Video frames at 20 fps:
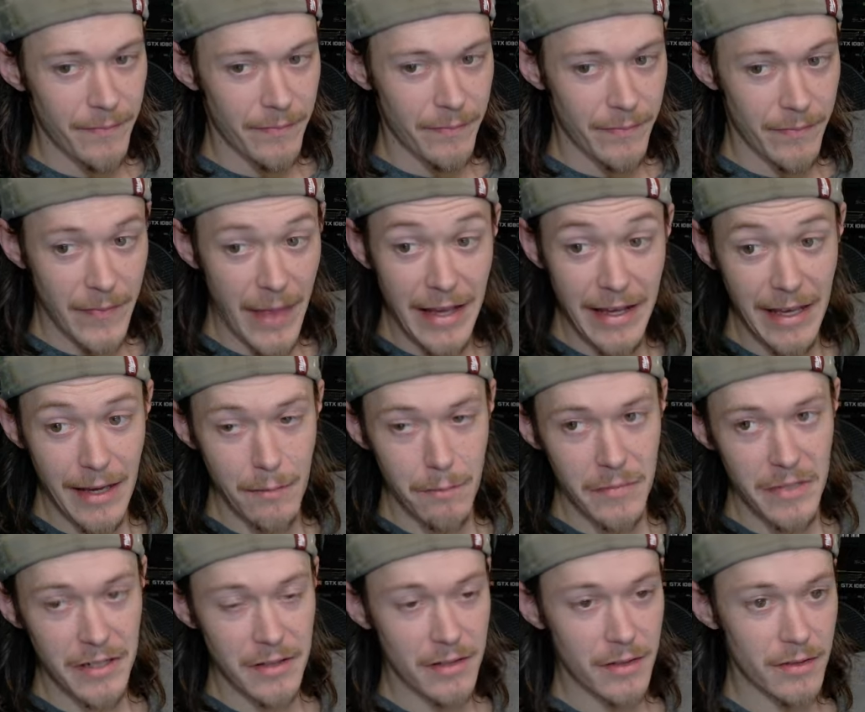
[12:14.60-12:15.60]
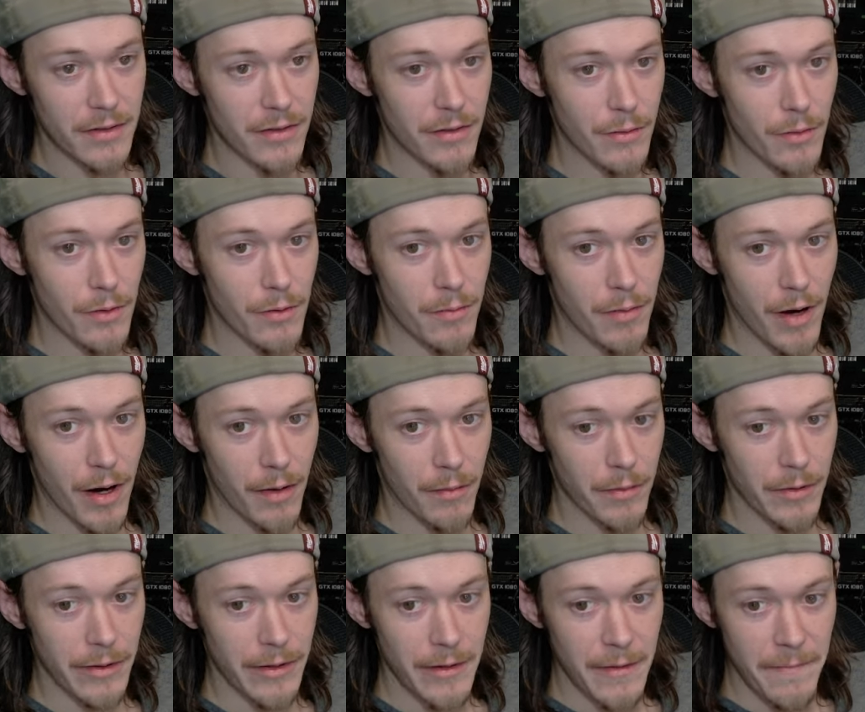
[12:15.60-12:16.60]
I can beat this score
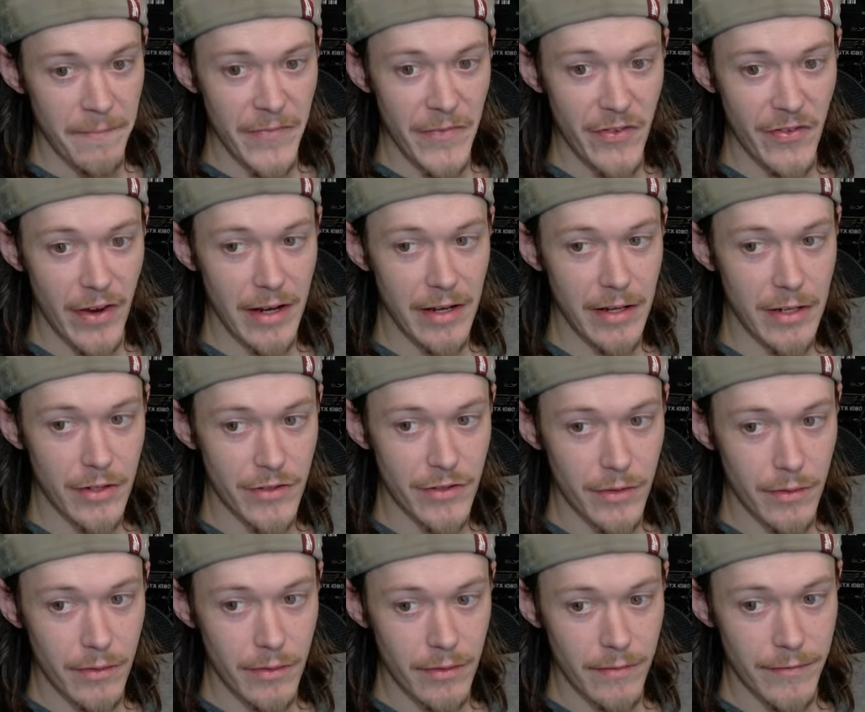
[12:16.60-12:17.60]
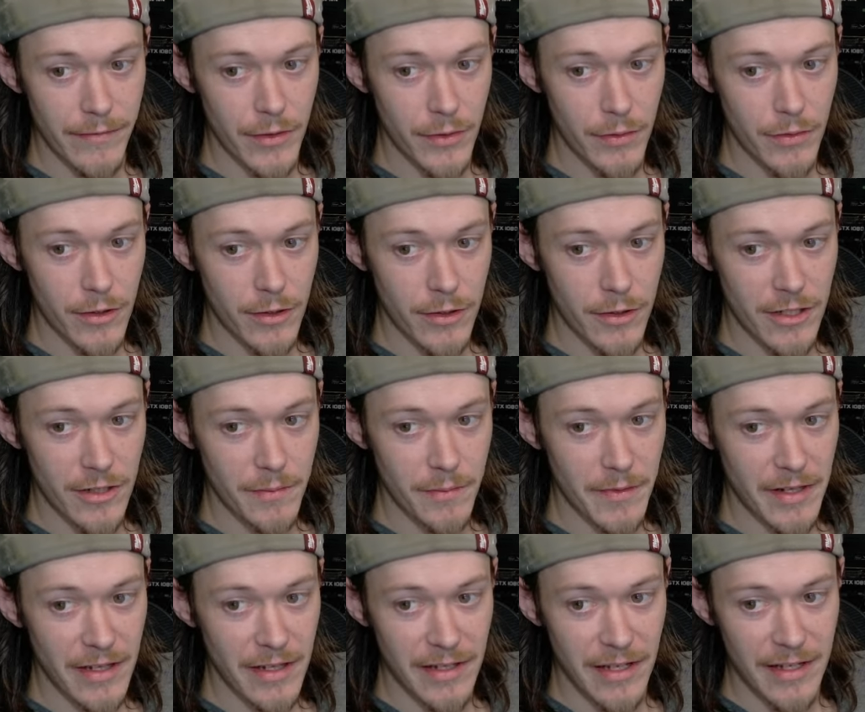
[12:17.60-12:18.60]
probably if I need to in the future, just
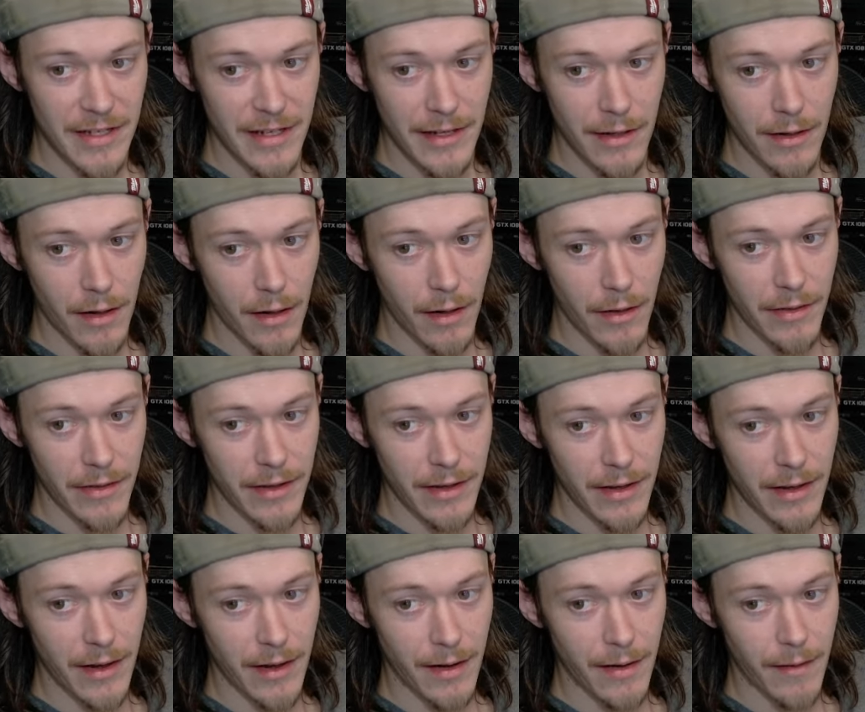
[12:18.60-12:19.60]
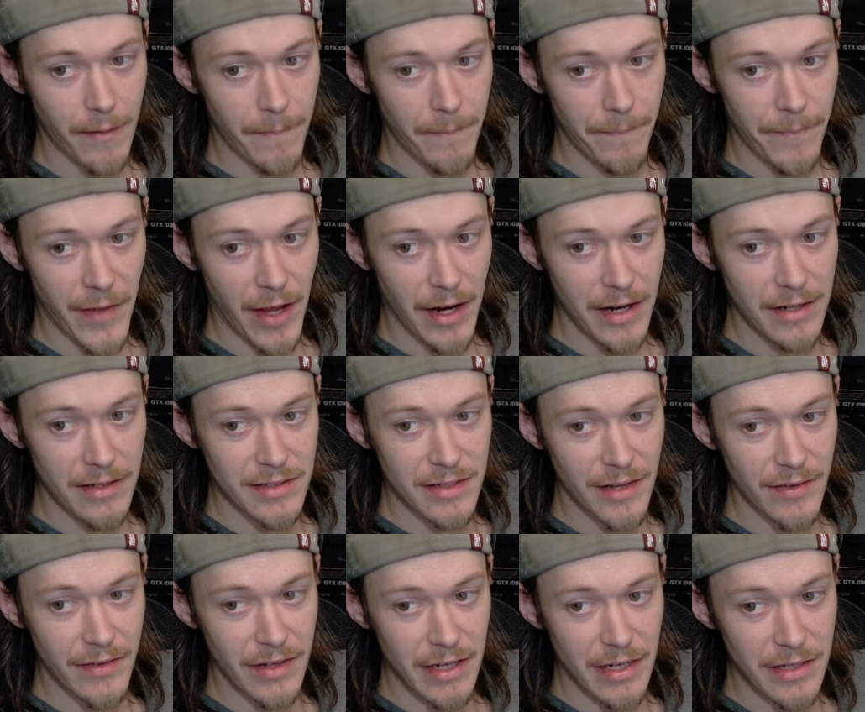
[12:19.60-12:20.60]
because I did it on the i7
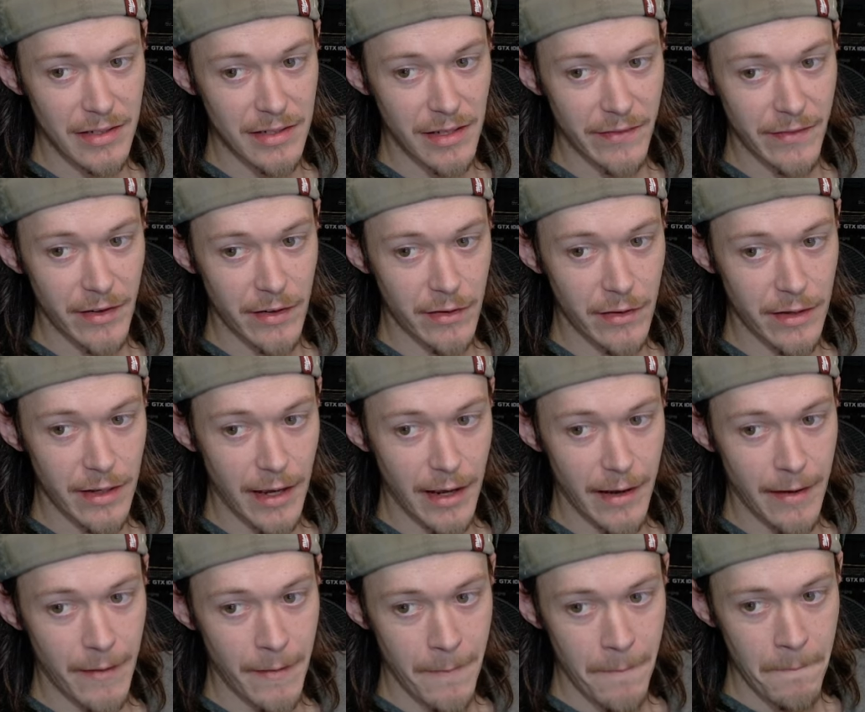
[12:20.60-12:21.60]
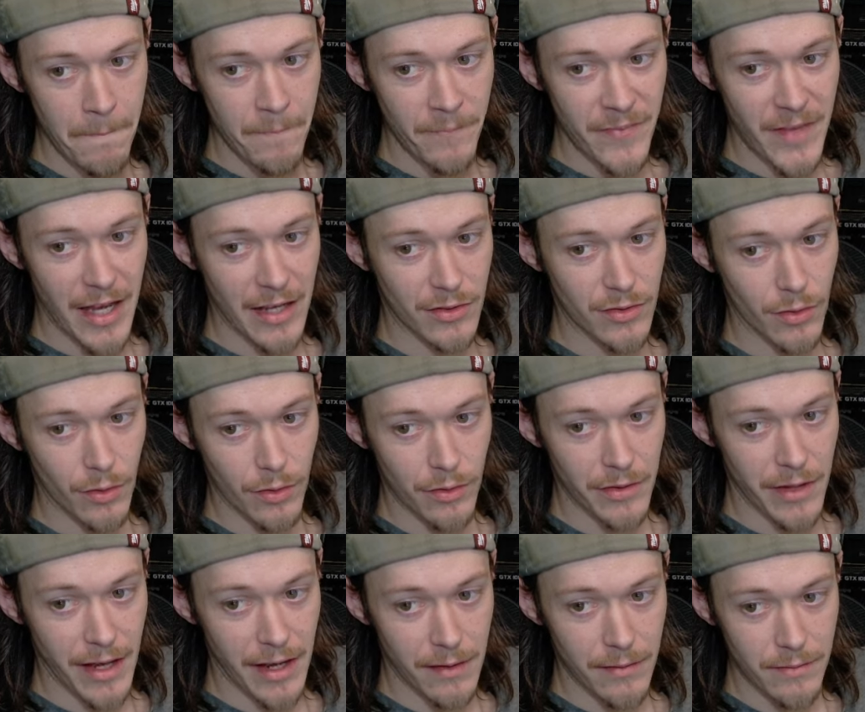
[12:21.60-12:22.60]
8700K. I
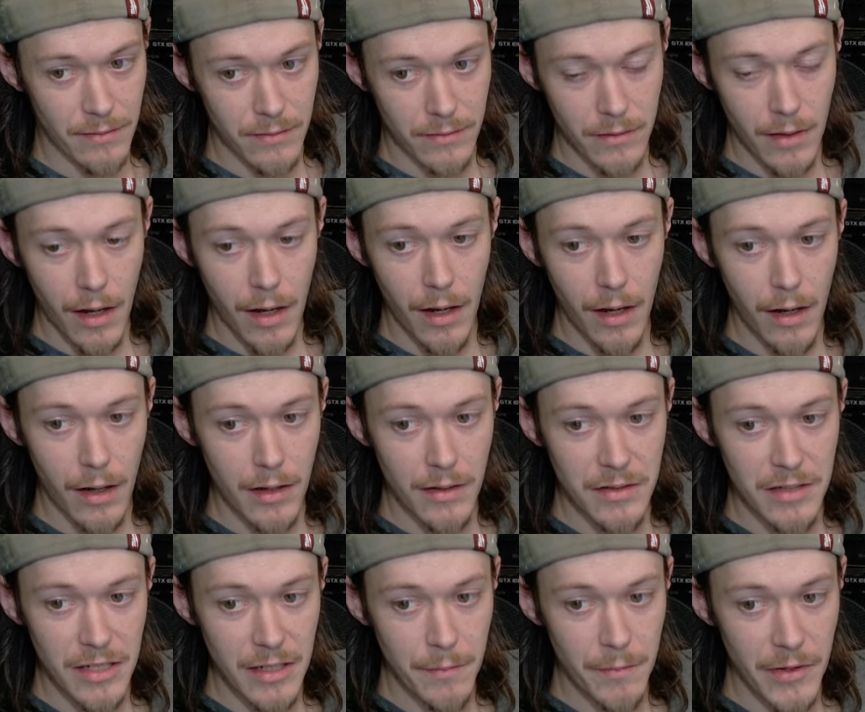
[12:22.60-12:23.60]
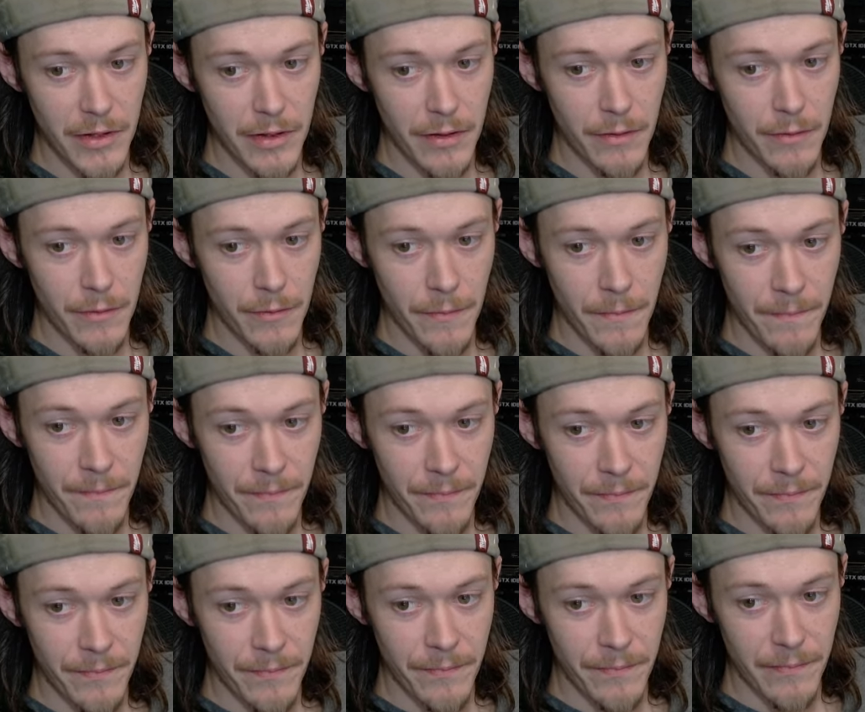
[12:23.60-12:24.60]
sold that CPU.
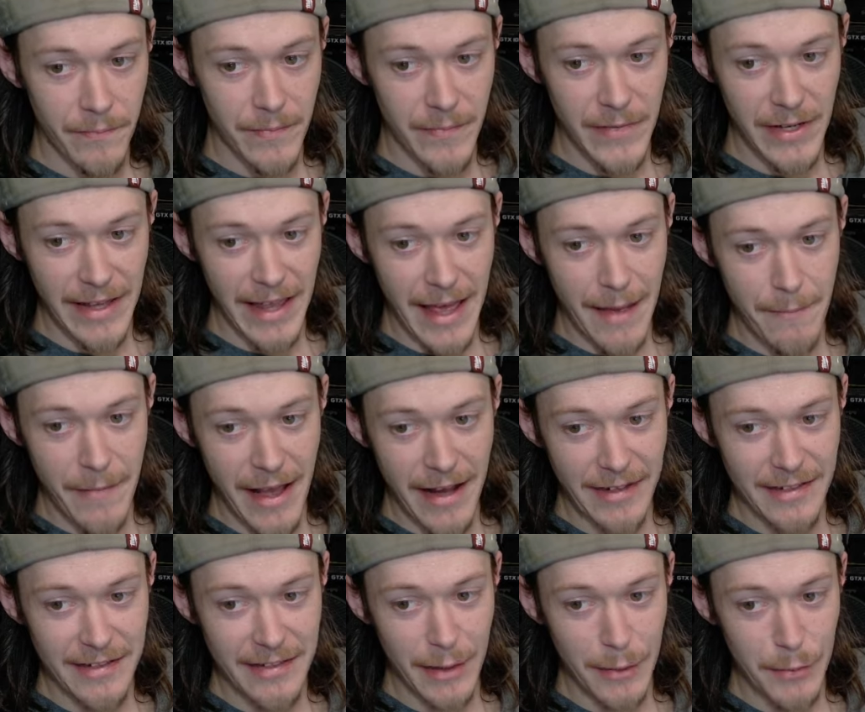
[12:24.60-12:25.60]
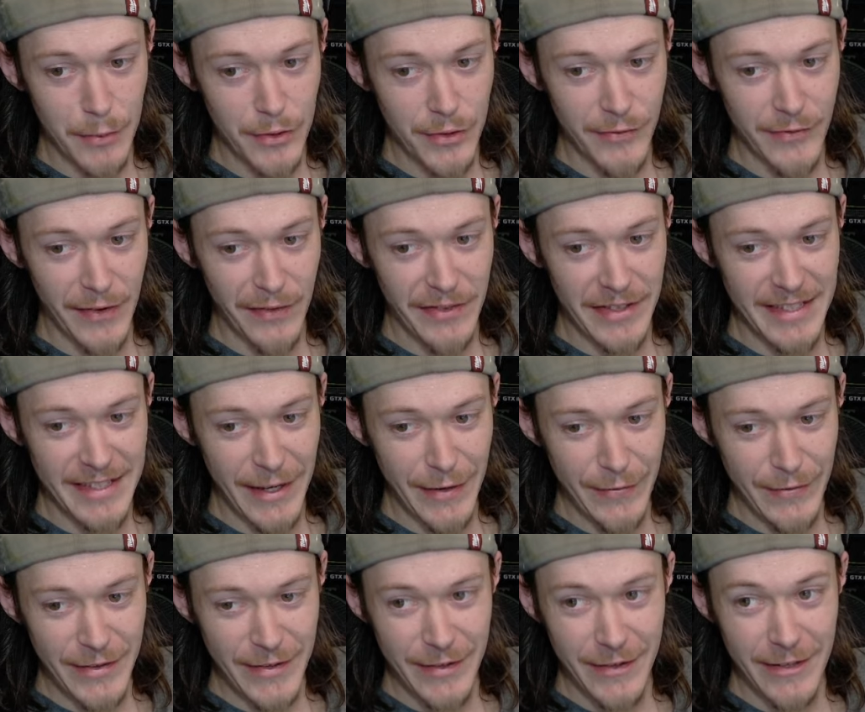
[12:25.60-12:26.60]
Look at that, max temperature
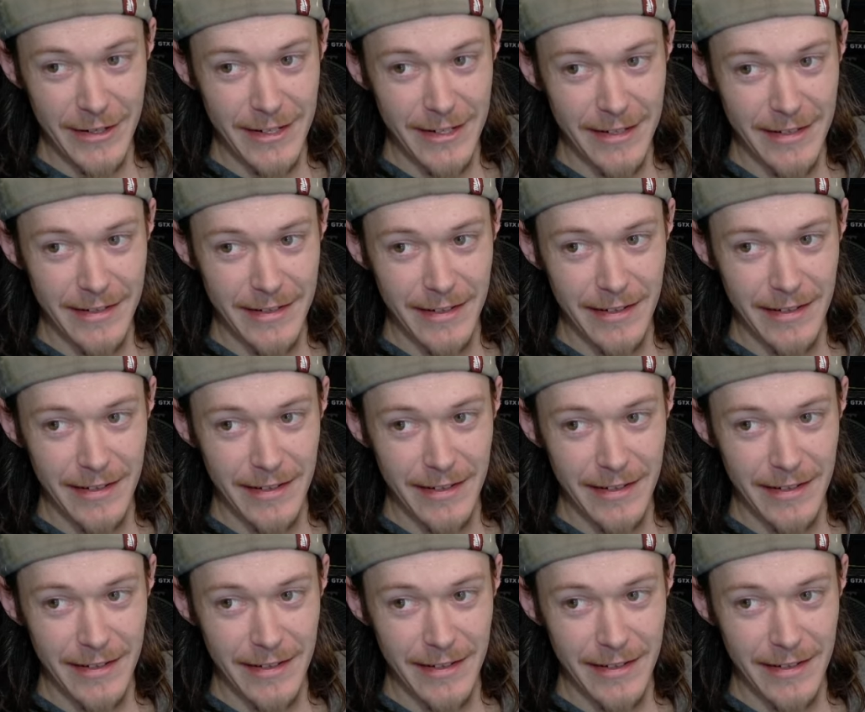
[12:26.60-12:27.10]
57 degrees.